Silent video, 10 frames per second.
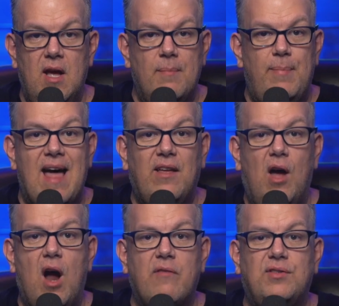Ballot
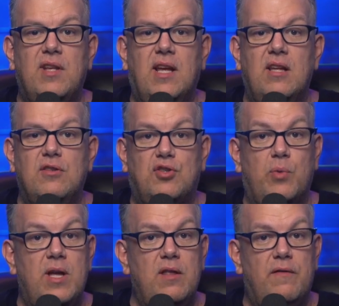harvesting can
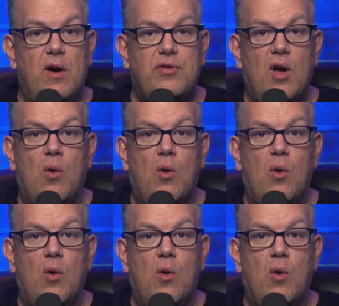swing the vote, though,